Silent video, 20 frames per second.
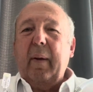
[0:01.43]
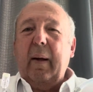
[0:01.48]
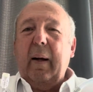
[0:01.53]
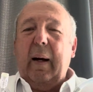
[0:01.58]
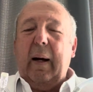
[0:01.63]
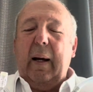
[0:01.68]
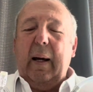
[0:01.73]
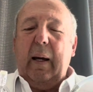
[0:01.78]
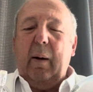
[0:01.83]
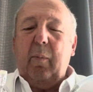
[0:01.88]

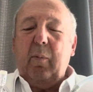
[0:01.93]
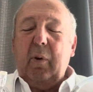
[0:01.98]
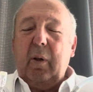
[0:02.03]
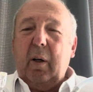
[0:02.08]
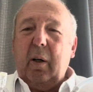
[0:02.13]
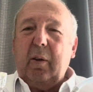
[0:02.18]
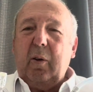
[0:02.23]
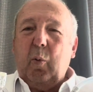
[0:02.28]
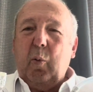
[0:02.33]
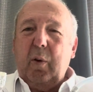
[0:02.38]
I am
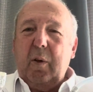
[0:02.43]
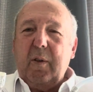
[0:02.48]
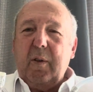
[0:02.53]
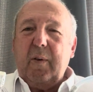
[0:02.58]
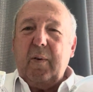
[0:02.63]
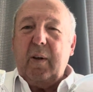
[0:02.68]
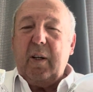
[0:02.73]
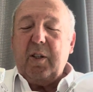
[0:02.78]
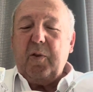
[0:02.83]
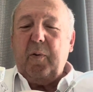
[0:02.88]
Dr.
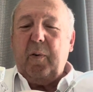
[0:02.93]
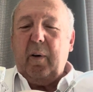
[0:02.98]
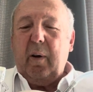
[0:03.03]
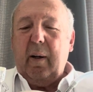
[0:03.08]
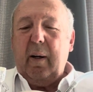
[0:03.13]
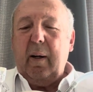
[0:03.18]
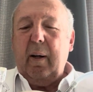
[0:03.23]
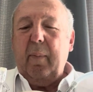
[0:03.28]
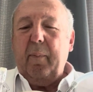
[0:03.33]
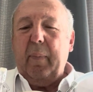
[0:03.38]
Wilson
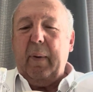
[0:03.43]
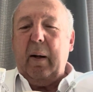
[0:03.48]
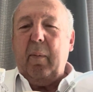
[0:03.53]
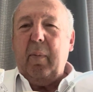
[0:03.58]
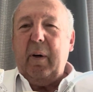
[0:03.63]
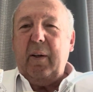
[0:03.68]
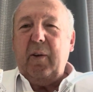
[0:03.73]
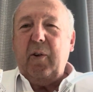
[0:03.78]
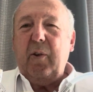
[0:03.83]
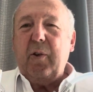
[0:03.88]
Ashfora. I'm
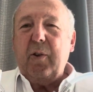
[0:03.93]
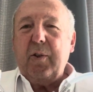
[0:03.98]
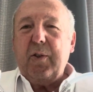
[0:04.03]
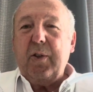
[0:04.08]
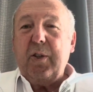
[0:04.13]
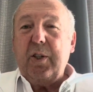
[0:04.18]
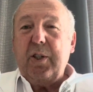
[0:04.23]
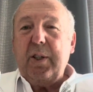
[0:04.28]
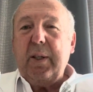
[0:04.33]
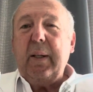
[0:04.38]
a
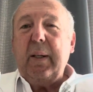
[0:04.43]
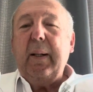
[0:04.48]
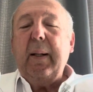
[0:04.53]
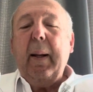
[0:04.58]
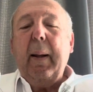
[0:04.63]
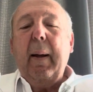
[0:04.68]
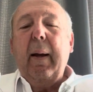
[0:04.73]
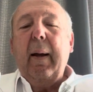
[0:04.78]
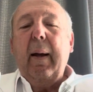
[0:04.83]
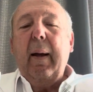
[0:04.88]
neurosurgeon,
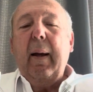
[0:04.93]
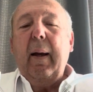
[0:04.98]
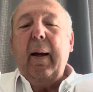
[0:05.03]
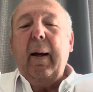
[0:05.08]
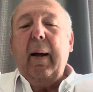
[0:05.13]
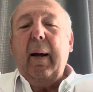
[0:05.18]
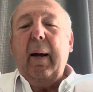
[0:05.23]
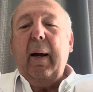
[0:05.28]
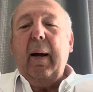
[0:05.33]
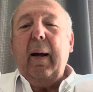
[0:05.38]

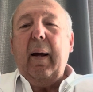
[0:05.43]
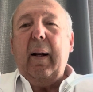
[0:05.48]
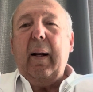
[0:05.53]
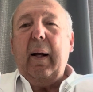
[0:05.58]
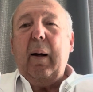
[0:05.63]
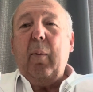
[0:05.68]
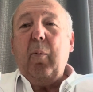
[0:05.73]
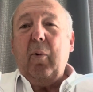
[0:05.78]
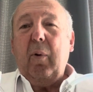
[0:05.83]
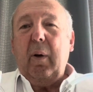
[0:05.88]
and
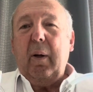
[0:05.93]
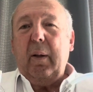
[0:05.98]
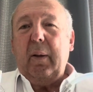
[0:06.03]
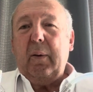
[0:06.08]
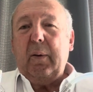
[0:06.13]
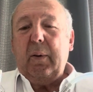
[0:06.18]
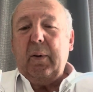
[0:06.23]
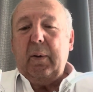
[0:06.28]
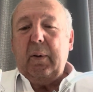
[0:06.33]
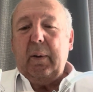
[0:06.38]
I'm going
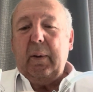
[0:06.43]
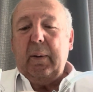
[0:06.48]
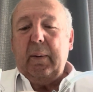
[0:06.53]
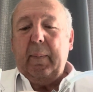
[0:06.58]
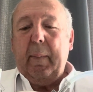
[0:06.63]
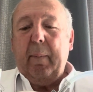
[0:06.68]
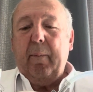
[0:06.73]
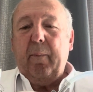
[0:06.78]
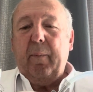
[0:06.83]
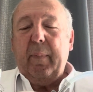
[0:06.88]
to
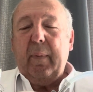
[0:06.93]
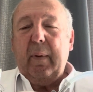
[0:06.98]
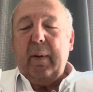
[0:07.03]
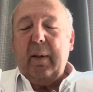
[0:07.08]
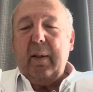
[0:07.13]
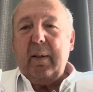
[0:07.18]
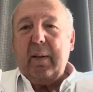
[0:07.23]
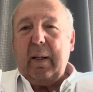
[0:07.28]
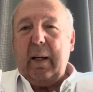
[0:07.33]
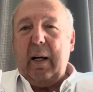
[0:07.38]

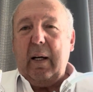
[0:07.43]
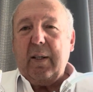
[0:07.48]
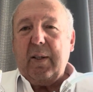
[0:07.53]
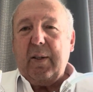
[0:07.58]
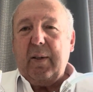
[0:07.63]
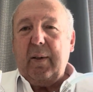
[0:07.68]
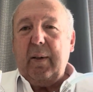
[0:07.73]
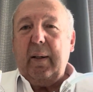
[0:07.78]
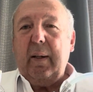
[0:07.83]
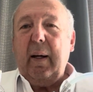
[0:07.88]
discuss
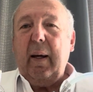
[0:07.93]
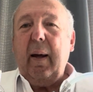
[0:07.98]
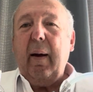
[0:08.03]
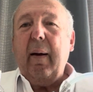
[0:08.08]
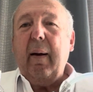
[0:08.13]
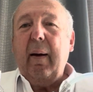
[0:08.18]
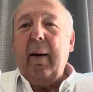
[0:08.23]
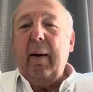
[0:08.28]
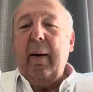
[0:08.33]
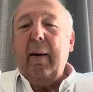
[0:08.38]
today
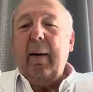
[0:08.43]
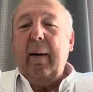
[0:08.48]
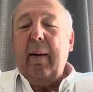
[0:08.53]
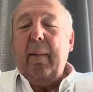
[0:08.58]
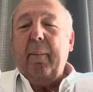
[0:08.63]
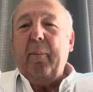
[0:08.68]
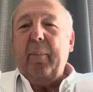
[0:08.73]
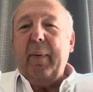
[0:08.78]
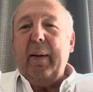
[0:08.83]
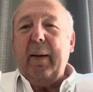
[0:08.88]

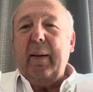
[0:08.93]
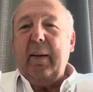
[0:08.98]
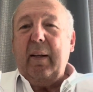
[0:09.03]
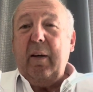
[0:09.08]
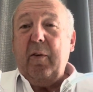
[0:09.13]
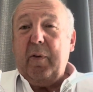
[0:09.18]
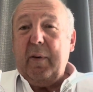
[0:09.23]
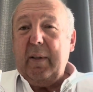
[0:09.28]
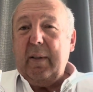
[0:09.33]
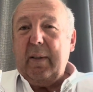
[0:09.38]
the
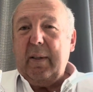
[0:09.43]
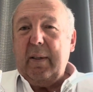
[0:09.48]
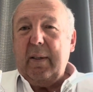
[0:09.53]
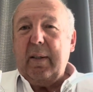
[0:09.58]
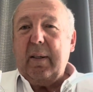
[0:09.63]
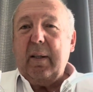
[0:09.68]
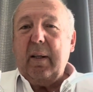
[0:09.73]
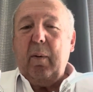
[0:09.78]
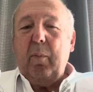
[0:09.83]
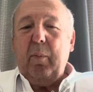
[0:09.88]

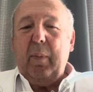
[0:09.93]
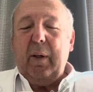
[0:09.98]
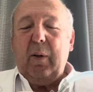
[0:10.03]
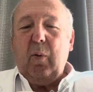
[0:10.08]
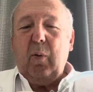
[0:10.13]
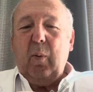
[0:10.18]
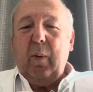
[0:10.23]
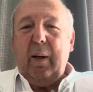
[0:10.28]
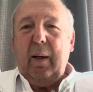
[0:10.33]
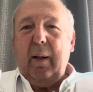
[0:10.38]
differences
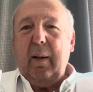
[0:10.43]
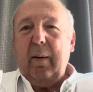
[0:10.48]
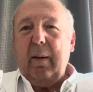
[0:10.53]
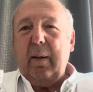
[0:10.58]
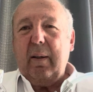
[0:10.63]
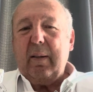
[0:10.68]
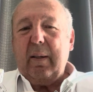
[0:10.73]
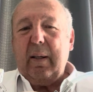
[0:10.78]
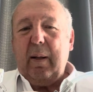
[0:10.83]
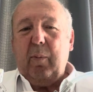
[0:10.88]
between the
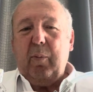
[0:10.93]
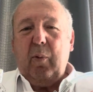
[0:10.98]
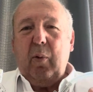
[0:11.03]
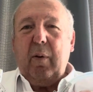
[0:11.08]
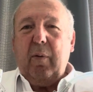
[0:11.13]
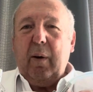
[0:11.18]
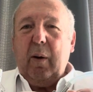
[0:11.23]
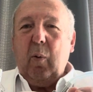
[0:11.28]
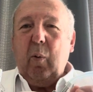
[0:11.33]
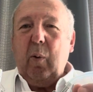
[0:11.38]
subdural
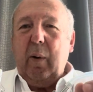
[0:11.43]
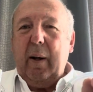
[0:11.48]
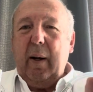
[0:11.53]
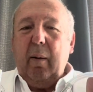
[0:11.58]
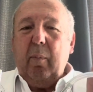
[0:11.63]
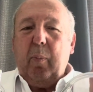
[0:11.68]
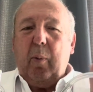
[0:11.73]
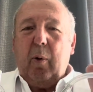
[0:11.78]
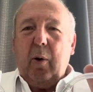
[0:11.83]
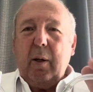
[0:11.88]

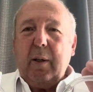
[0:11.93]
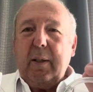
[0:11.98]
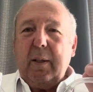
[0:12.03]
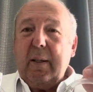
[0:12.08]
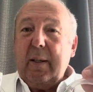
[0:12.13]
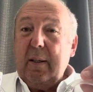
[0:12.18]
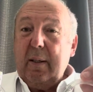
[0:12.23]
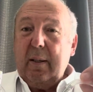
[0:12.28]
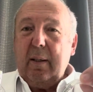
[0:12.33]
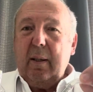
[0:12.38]
evacuating port
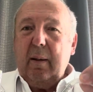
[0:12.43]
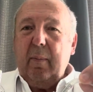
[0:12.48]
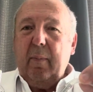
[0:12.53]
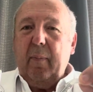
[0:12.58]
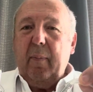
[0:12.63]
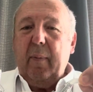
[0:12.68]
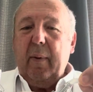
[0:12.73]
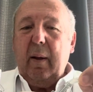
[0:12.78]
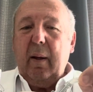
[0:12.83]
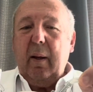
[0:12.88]
system,
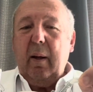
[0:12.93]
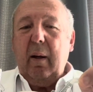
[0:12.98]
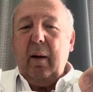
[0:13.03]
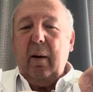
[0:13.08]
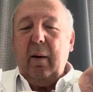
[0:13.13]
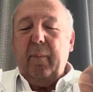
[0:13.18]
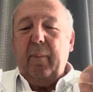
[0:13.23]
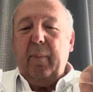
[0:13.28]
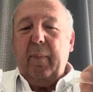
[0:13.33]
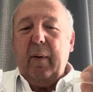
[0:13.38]

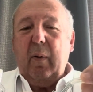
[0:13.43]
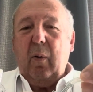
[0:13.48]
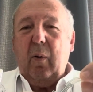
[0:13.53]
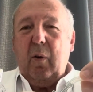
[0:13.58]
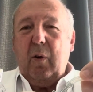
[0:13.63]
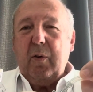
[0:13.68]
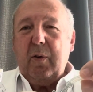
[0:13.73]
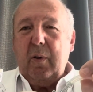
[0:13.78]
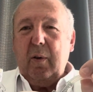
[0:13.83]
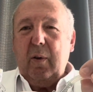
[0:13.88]

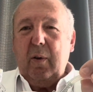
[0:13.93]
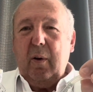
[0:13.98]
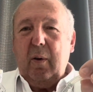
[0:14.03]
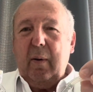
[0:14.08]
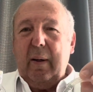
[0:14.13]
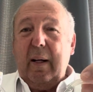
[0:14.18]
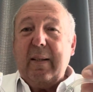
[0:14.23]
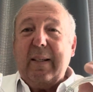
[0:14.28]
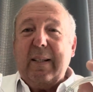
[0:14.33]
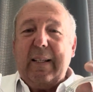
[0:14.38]
also known
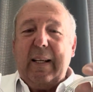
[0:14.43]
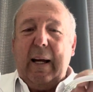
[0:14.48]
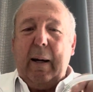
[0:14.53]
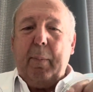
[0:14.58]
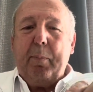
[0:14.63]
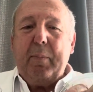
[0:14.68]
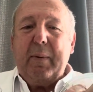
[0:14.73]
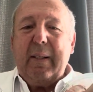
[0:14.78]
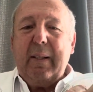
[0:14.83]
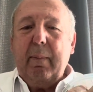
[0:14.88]
as
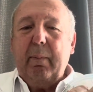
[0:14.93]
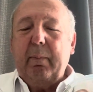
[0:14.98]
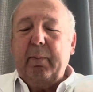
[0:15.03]
SEPS,